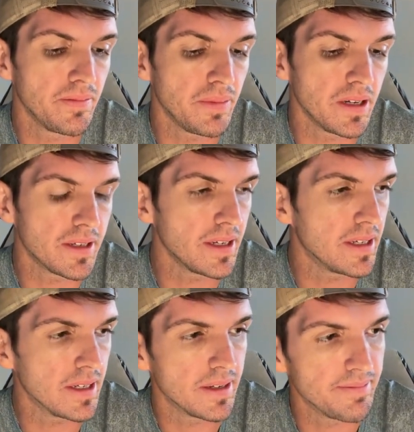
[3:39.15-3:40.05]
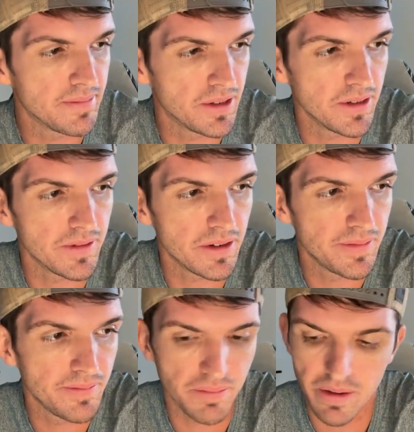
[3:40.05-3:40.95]
PSA 10
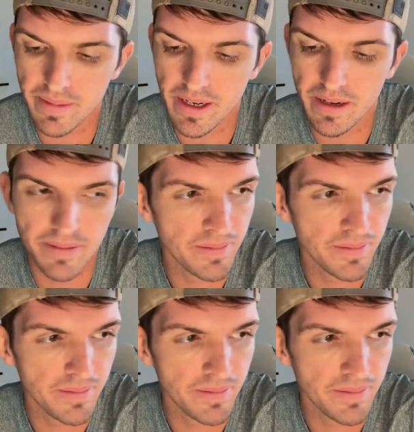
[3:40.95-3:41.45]
silver Premier.